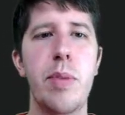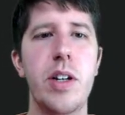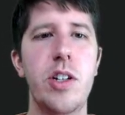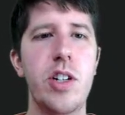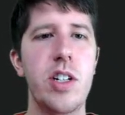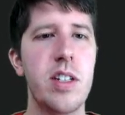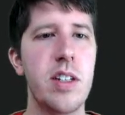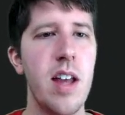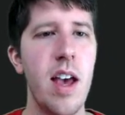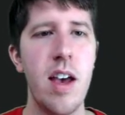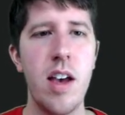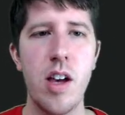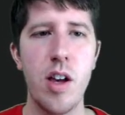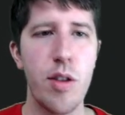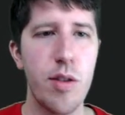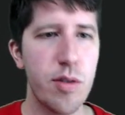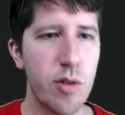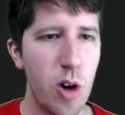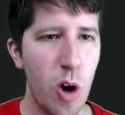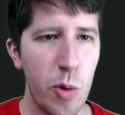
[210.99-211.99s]
but just
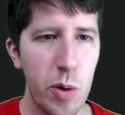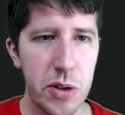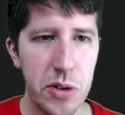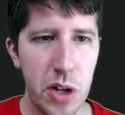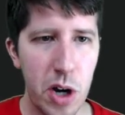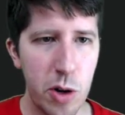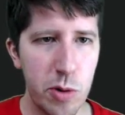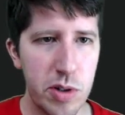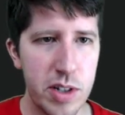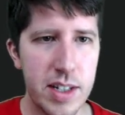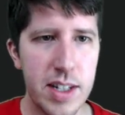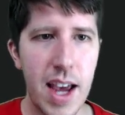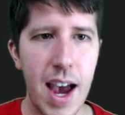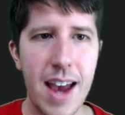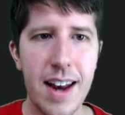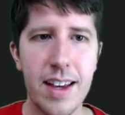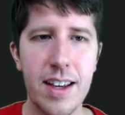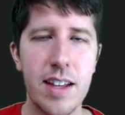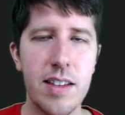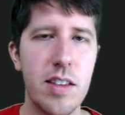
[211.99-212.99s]
throw a load
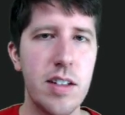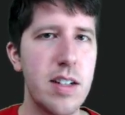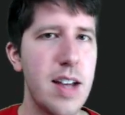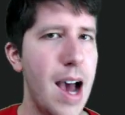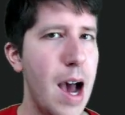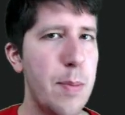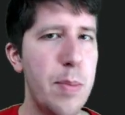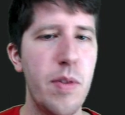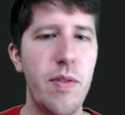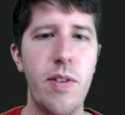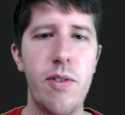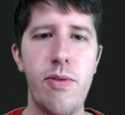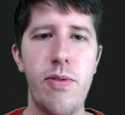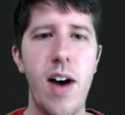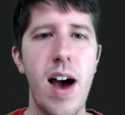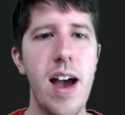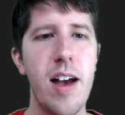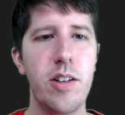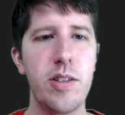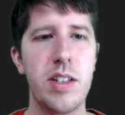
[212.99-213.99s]
static at the top of a
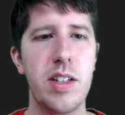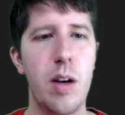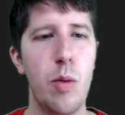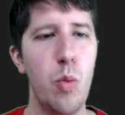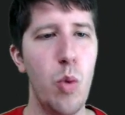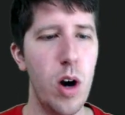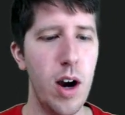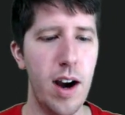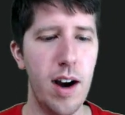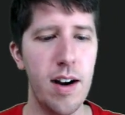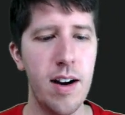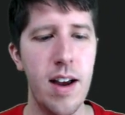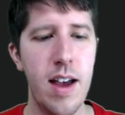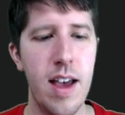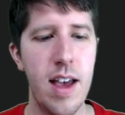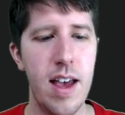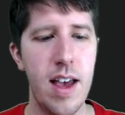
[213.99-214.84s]
file somewhere,